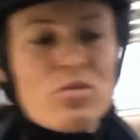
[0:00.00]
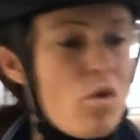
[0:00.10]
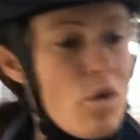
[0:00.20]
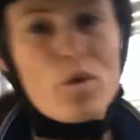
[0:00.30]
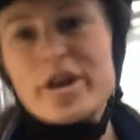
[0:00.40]

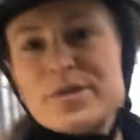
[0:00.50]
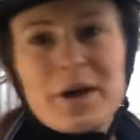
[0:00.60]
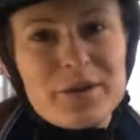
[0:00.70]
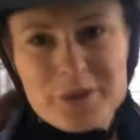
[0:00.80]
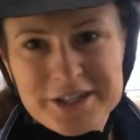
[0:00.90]
what works
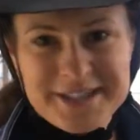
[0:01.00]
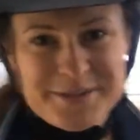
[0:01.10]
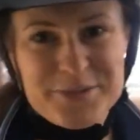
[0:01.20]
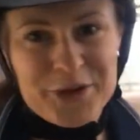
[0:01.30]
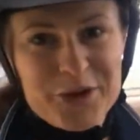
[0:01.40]
well and what
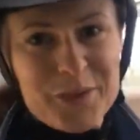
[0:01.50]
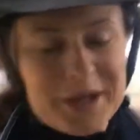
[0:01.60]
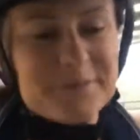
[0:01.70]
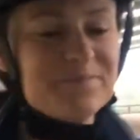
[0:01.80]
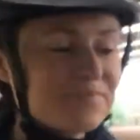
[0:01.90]
doesn't work well.